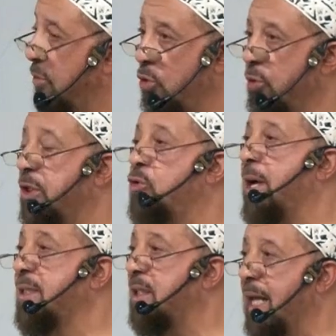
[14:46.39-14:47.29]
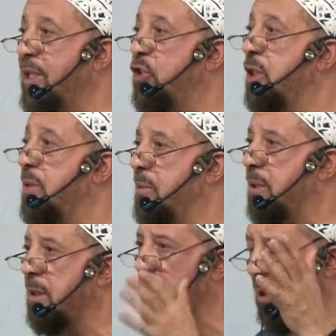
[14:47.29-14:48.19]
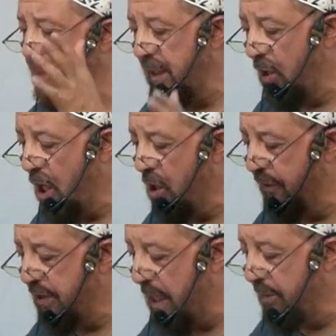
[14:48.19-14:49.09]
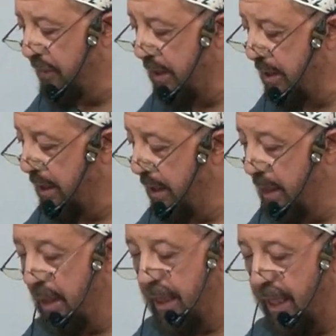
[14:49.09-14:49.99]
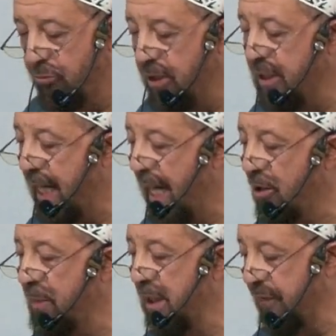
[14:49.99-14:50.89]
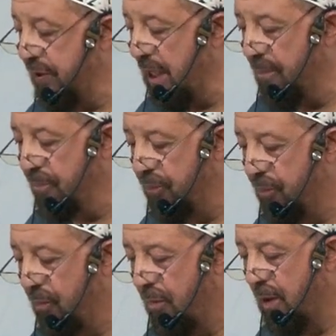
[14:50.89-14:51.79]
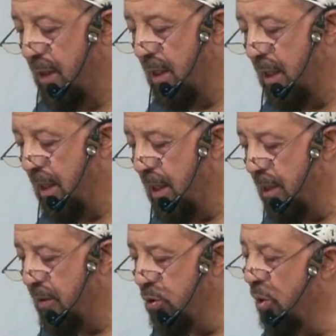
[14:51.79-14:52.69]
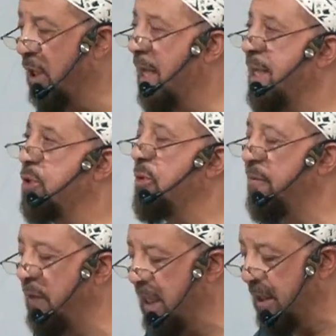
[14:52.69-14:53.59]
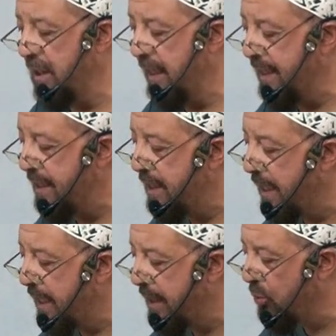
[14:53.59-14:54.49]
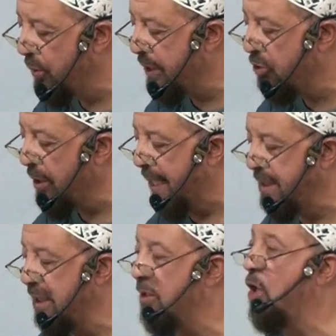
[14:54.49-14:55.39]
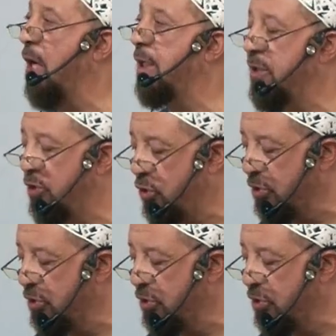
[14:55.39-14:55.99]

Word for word: do the translation, it's a little bit long of some of it, and read the Arabic of some. So Allah has revealed, indeed, we granted knowledge to